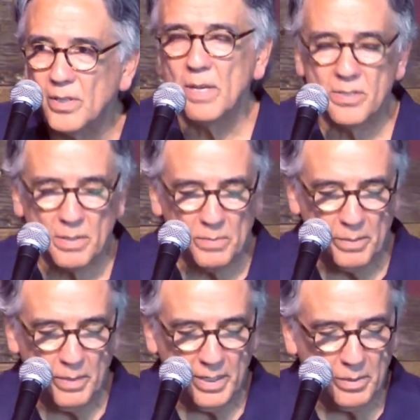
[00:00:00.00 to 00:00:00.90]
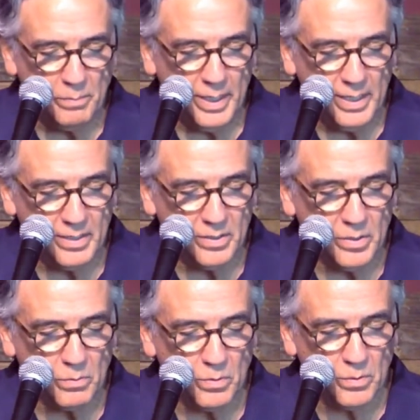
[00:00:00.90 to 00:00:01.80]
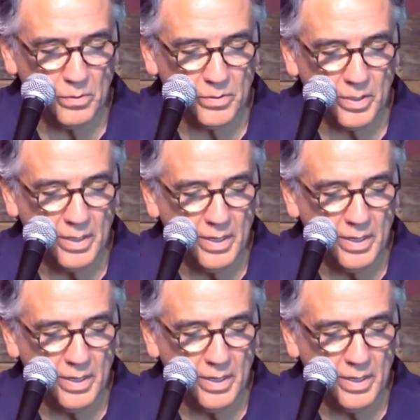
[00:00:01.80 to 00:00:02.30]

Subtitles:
by simply being obedient to the rules.